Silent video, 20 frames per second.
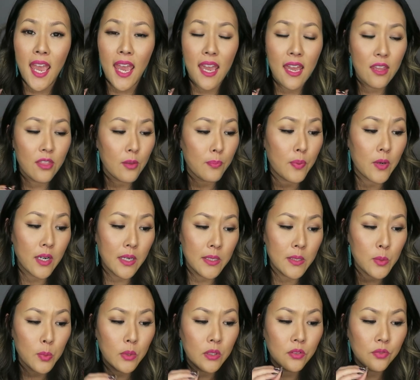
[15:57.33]
and the
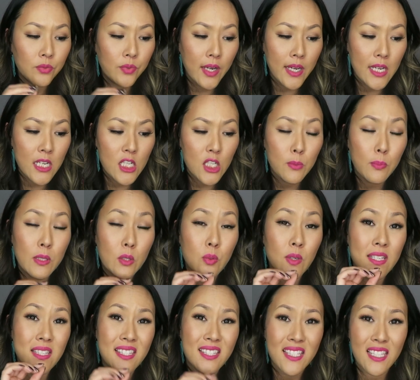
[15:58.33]
price will range
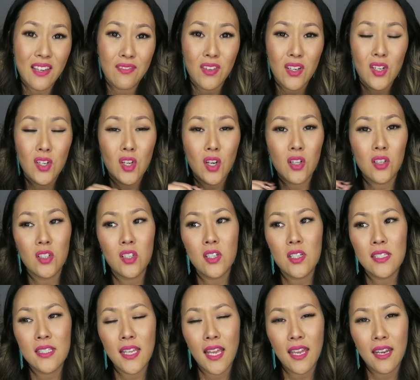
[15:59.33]
between
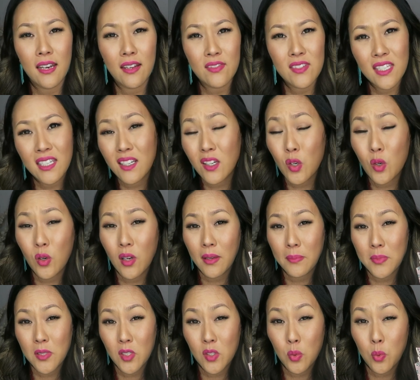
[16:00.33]
$7 and I've seen it
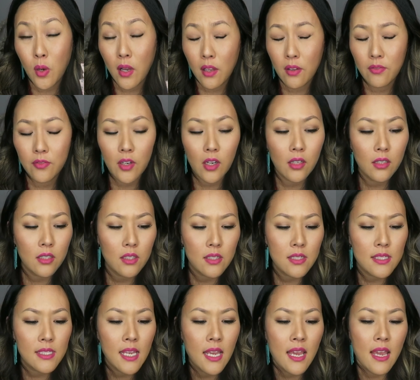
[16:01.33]
up to
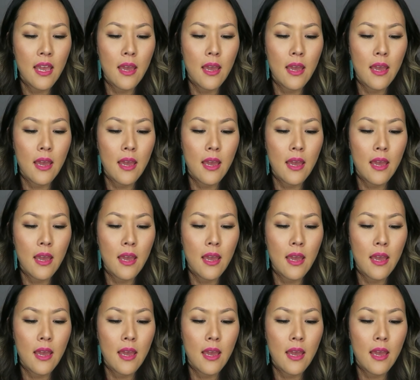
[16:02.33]
$12,